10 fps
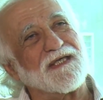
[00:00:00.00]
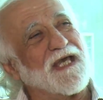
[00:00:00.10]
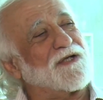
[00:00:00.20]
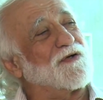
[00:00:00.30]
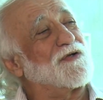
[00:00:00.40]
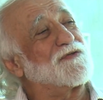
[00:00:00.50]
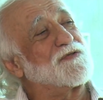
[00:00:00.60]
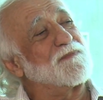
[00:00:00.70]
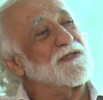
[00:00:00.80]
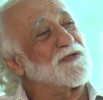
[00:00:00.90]
kicker
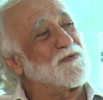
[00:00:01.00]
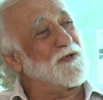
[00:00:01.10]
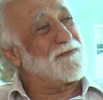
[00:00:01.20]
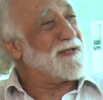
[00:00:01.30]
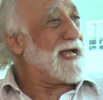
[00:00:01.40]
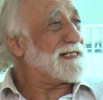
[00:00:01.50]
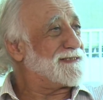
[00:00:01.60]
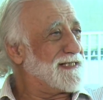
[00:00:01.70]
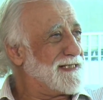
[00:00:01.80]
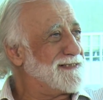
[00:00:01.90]
to be the quarterback,
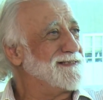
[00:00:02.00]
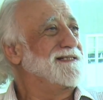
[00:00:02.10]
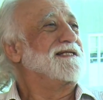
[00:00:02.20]
see?